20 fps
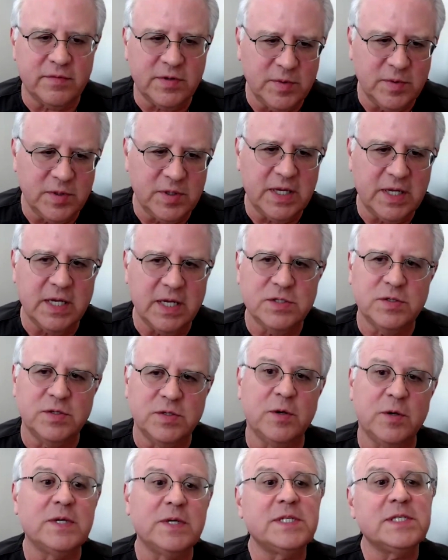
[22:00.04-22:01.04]
communication.
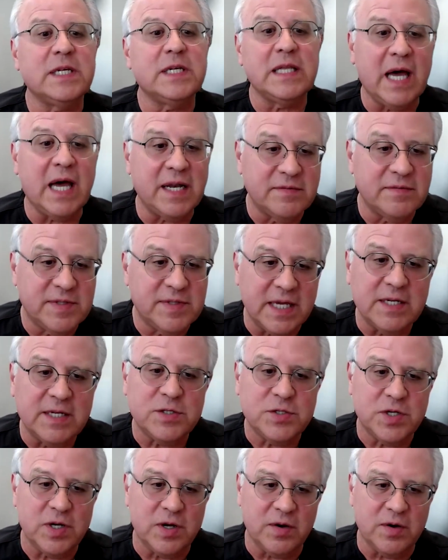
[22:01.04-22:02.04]
There is a lot of data
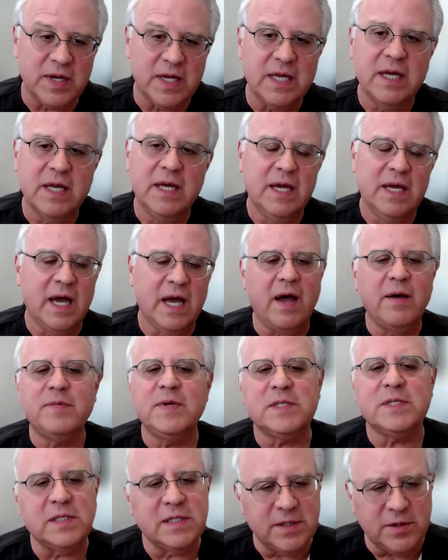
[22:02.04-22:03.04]
sharing.
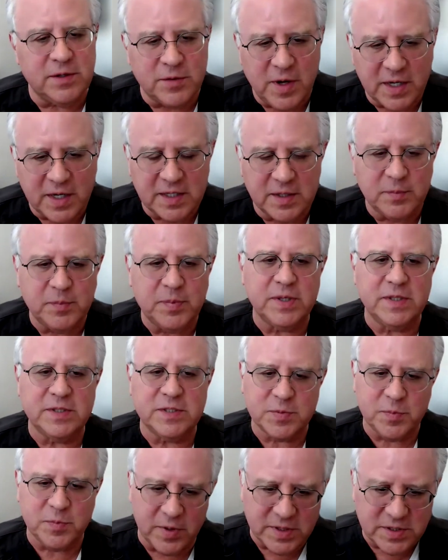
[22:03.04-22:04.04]
Obviously, they're not going to put
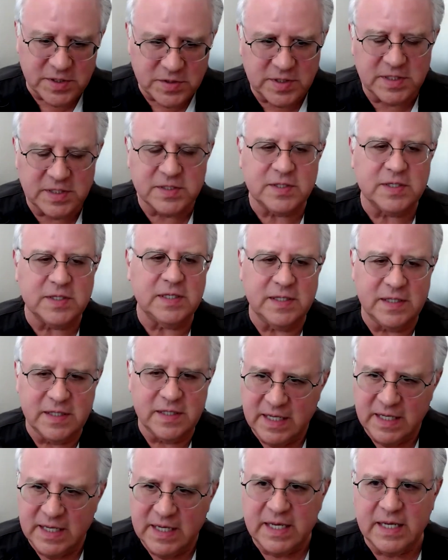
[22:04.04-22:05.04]
spreadsheets and
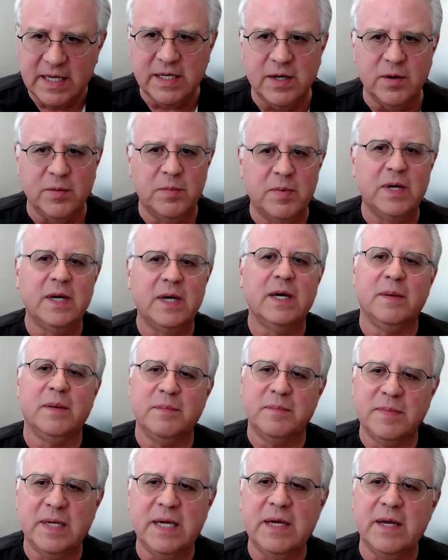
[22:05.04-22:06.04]

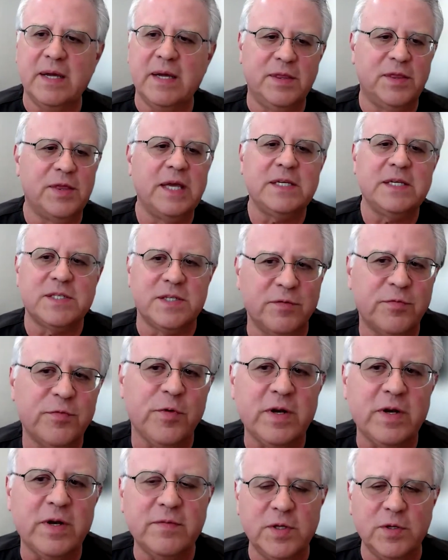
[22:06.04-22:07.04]
things in
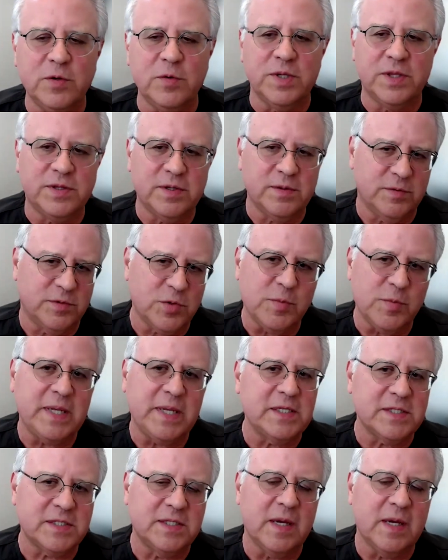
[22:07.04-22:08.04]
front of you with
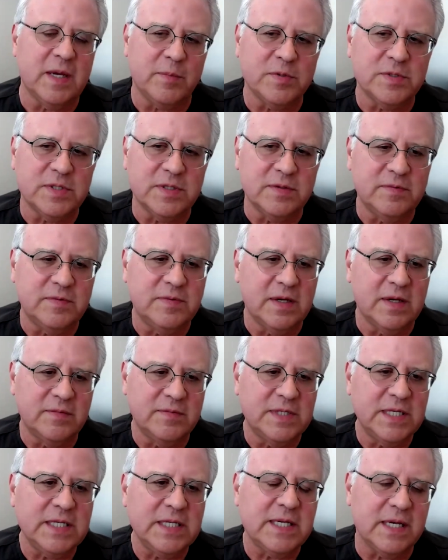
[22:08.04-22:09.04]
tremendous numbers of
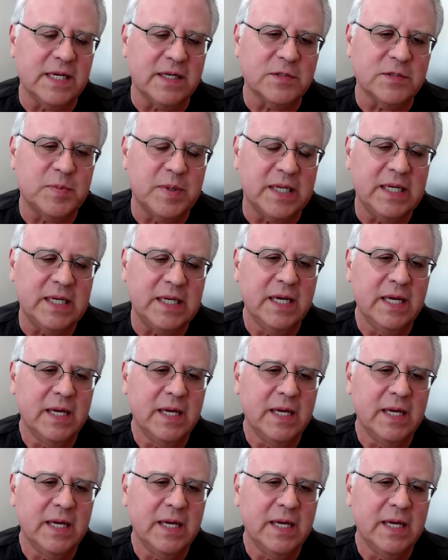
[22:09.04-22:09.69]
details, but